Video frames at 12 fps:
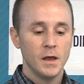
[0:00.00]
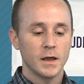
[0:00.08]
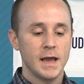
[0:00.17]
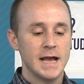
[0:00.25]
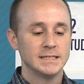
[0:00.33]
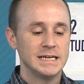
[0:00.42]

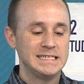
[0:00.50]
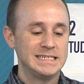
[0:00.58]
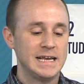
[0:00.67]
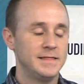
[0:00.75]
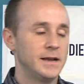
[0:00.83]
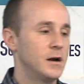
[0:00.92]
Okay, as I
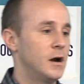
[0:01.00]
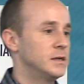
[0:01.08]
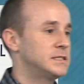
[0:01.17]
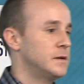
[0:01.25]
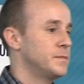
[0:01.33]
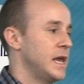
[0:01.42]
said, there are
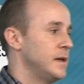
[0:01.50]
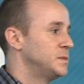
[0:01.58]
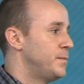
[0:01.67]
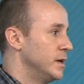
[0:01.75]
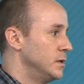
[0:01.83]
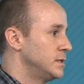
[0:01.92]
some games
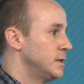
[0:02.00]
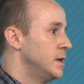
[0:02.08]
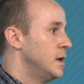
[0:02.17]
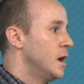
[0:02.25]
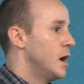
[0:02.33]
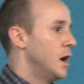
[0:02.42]
built.
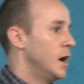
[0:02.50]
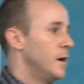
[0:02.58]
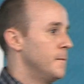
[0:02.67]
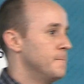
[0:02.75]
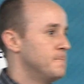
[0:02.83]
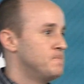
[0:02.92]

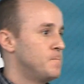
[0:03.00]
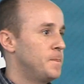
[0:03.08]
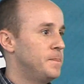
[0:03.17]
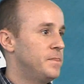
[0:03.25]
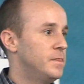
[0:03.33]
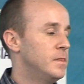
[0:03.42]
Breakout
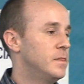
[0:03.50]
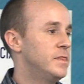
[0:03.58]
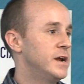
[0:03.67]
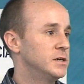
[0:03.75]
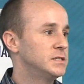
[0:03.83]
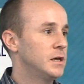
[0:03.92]

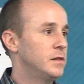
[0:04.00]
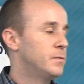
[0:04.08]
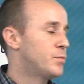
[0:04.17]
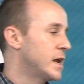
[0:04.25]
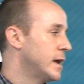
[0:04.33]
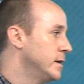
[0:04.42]

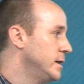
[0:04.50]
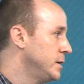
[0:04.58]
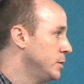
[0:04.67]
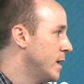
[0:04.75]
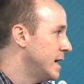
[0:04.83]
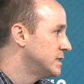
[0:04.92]

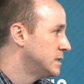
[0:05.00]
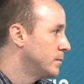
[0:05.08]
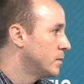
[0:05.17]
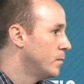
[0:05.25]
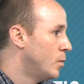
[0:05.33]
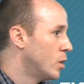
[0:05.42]
Edu has some
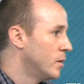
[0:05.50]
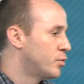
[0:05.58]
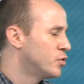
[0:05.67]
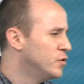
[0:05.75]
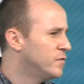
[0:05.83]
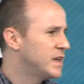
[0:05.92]
more
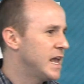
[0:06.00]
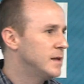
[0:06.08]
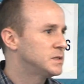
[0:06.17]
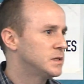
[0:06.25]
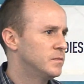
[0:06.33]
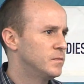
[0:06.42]
approved
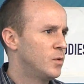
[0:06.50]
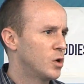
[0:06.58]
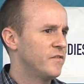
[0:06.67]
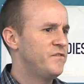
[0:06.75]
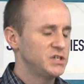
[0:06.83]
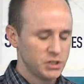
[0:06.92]
games, more
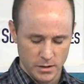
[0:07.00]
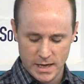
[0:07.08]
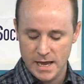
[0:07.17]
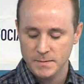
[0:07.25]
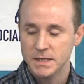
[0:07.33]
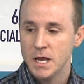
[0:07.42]
official
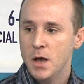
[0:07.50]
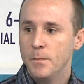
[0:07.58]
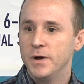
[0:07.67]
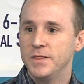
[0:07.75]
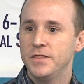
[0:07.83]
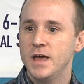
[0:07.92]
games,
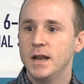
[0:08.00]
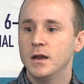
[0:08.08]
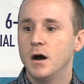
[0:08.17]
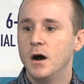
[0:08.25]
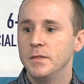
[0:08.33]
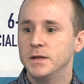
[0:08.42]
but then
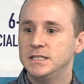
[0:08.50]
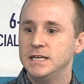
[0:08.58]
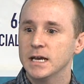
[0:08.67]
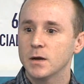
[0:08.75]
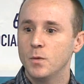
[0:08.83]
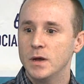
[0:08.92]
on the
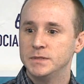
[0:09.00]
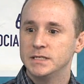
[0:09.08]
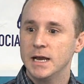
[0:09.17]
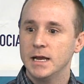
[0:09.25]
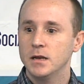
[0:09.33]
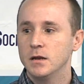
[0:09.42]
TIC
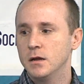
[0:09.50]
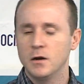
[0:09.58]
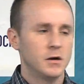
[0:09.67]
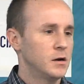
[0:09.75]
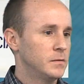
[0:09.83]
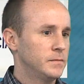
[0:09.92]
website
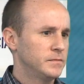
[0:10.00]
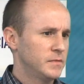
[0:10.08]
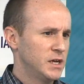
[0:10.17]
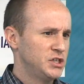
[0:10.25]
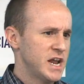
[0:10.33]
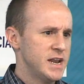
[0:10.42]
or
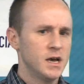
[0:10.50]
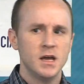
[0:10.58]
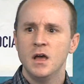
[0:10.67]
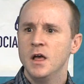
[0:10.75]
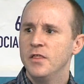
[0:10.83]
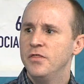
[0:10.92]
agenda,
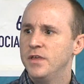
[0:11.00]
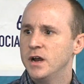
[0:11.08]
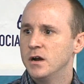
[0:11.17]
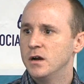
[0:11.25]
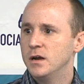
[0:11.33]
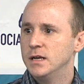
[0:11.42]

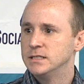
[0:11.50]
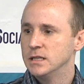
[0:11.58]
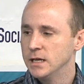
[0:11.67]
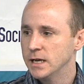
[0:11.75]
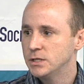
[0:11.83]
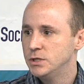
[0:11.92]
there is a
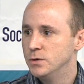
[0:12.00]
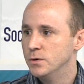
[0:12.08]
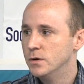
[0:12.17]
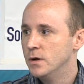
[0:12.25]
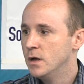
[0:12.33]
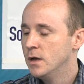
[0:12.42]
link
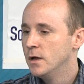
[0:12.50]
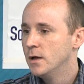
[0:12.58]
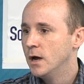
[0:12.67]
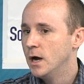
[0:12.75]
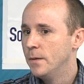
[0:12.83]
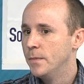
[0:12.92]
to
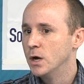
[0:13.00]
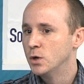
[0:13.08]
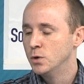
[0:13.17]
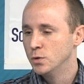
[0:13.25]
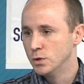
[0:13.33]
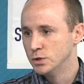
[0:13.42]
a
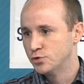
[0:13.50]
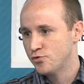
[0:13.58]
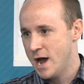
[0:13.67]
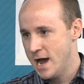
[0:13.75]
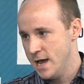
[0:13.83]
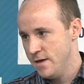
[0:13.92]
Google
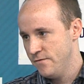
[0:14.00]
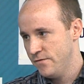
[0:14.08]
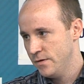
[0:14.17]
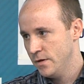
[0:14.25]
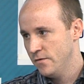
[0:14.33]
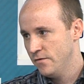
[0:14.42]
Drive
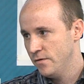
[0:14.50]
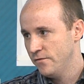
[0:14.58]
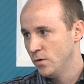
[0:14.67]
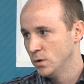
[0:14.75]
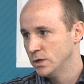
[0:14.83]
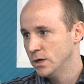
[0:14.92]

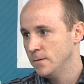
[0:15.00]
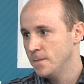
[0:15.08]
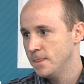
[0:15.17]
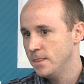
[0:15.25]
folder